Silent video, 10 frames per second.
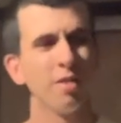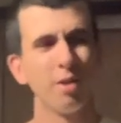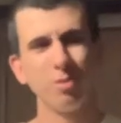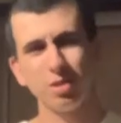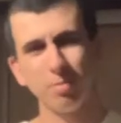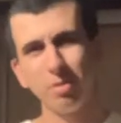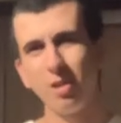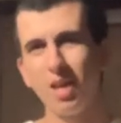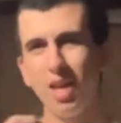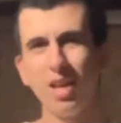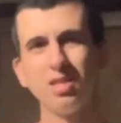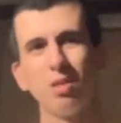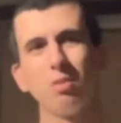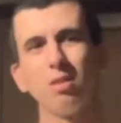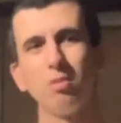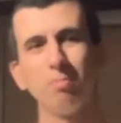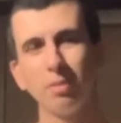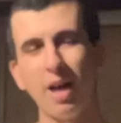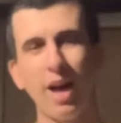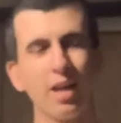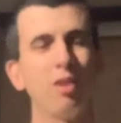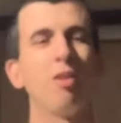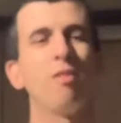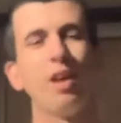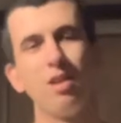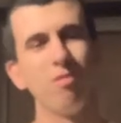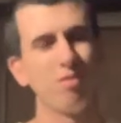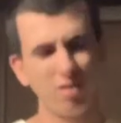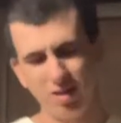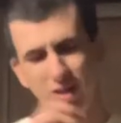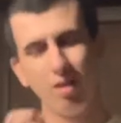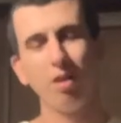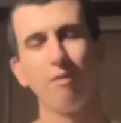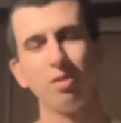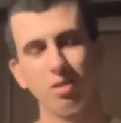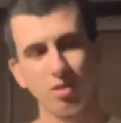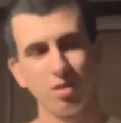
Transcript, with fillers: There were some of the gears that were a little black and all that. You clean it off with